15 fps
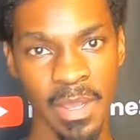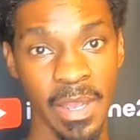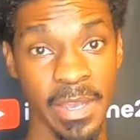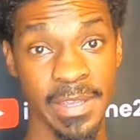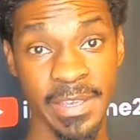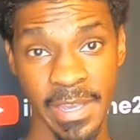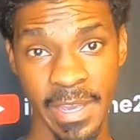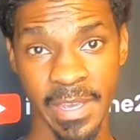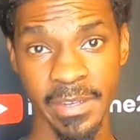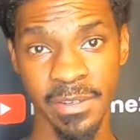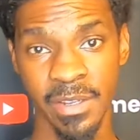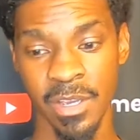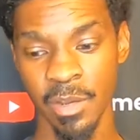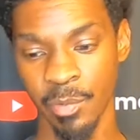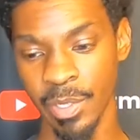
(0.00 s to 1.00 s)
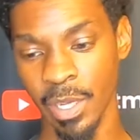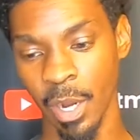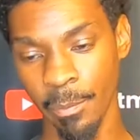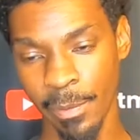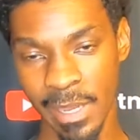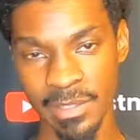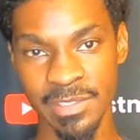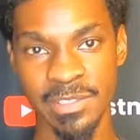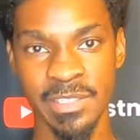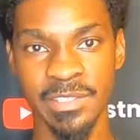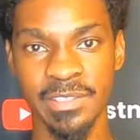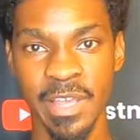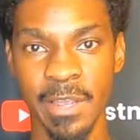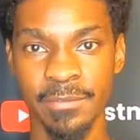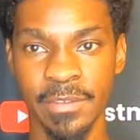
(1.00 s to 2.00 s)
Again, we are practicing
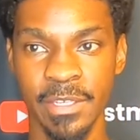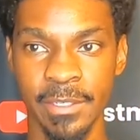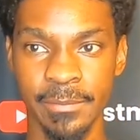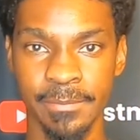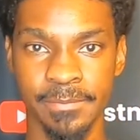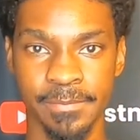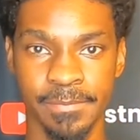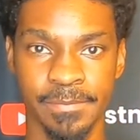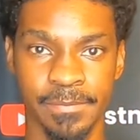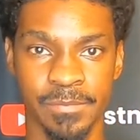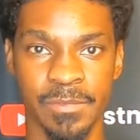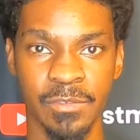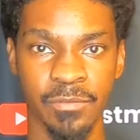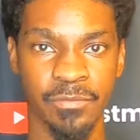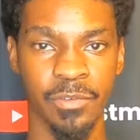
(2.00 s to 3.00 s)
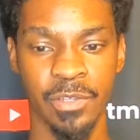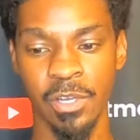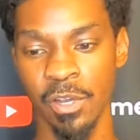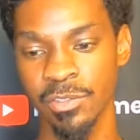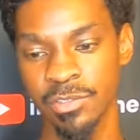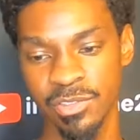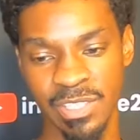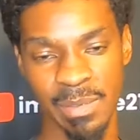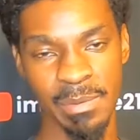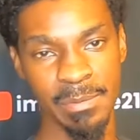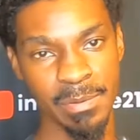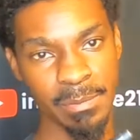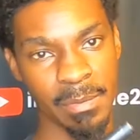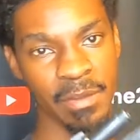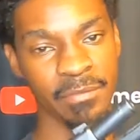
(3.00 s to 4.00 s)
safety. For those who see me
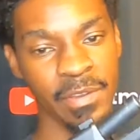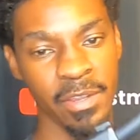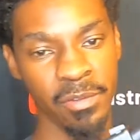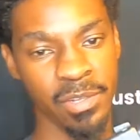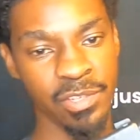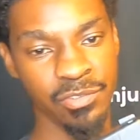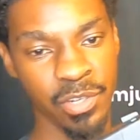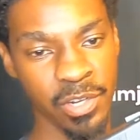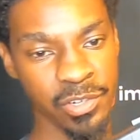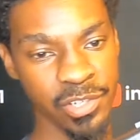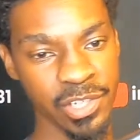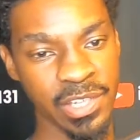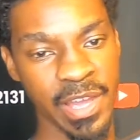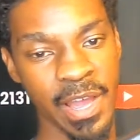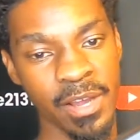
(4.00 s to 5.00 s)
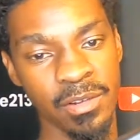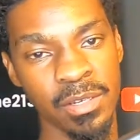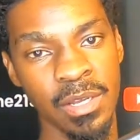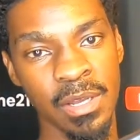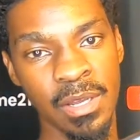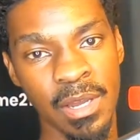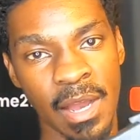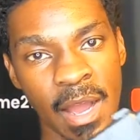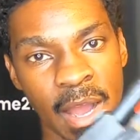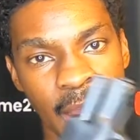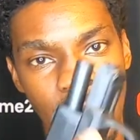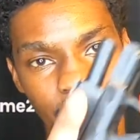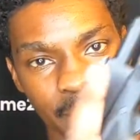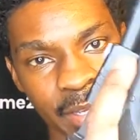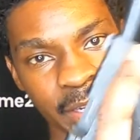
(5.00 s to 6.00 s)
put my finger on the trigger just now,
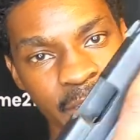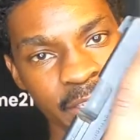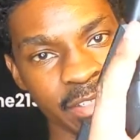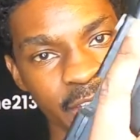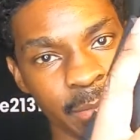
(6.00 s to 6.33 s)
it is